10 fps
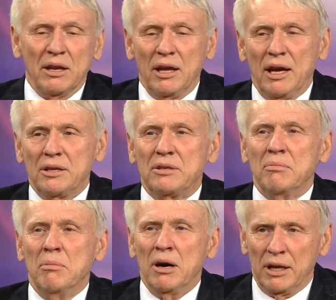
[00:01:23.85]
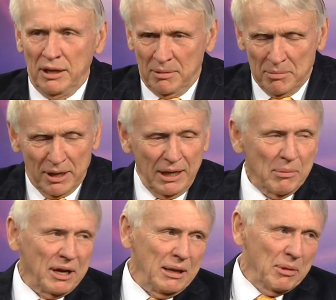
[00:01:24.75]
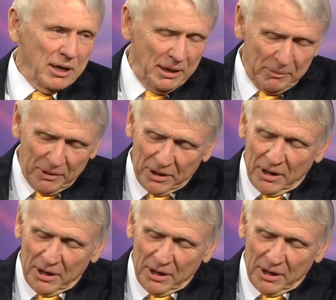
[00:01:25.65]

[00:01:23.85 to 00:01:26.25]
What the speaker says: and that's money. Money.